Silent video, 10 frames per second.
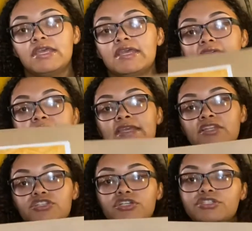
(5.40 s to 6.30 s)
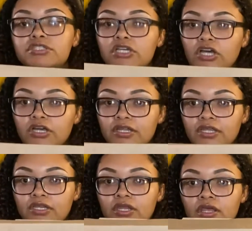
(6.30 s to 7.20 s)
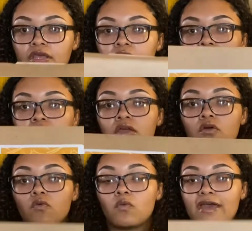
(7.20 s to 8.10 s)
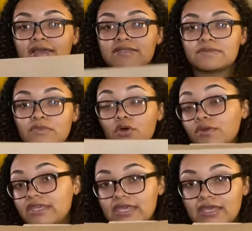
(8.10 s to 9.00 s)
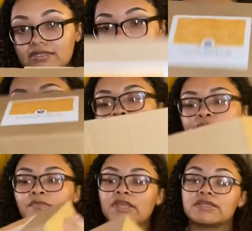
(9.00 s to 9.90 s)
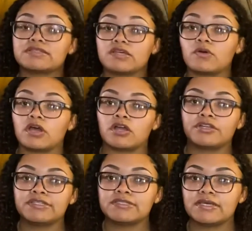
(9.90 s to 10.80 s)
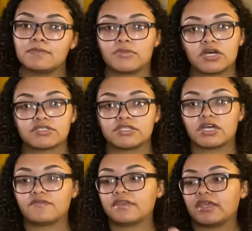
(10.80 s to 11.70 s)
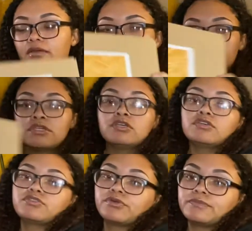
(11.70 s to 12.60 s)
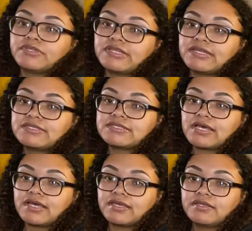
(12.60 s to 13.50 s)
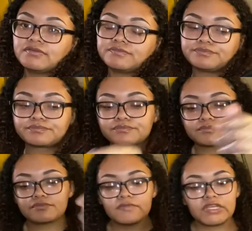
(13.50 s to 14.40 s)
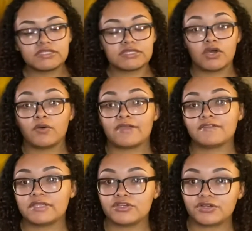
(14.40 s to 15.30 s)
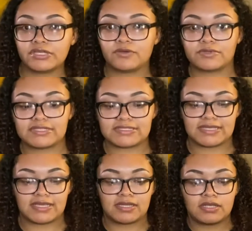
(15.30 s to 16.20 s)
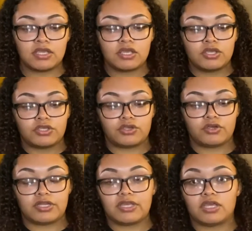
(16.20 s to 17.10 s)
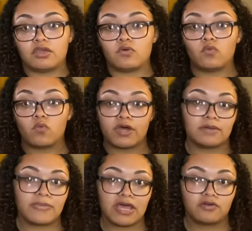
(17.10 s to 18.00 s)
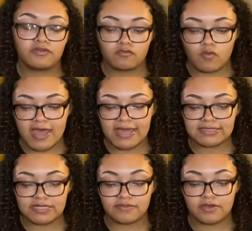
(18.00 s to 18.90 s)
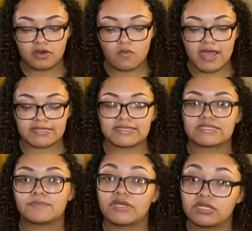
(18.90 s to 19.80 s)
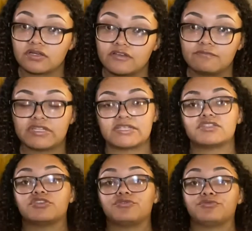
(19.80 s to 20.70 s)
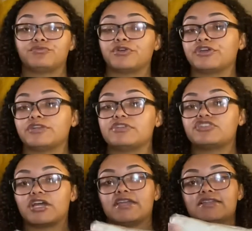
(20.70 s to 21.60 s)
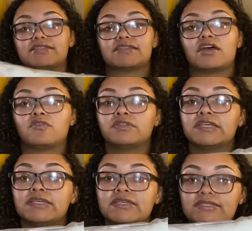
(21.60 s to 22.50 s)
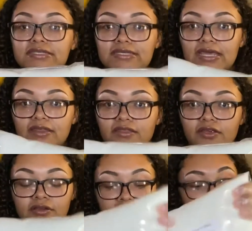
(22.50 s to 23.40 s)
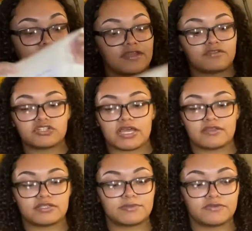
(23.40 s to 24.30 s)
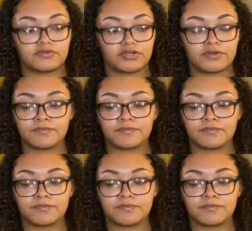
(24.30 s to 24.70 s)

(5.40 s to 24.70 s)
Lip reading: Nature's Garden wax melt kit. So I already did the unboxing off the camera, so we're gonna put that aside. So everything you're gonna get with this kit, you're gonna get 1 pound of wax, and their wax is Pillar of Bliss. So we're gonna be trying this out together. I've never tried this before.